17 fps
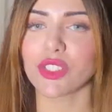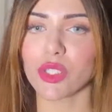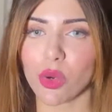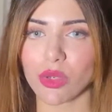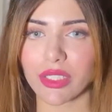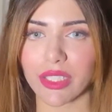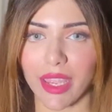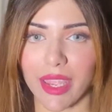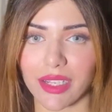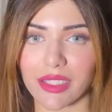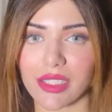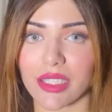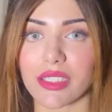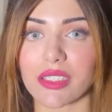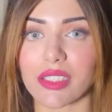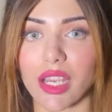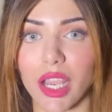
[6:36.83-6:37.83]
Don't act
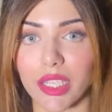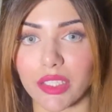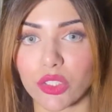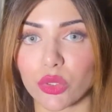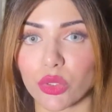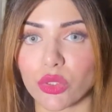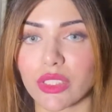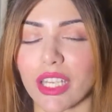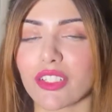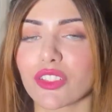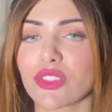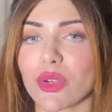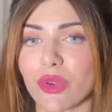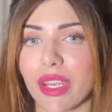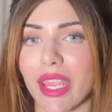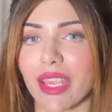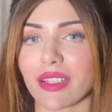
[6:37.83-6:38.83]
entitled and
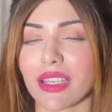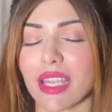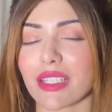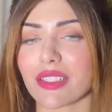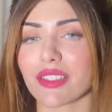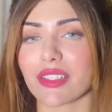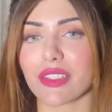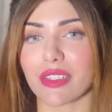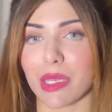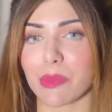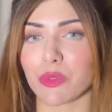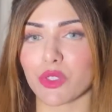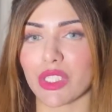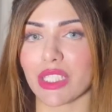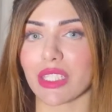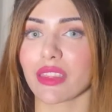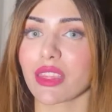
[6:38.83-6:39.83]
don't act like a celebrity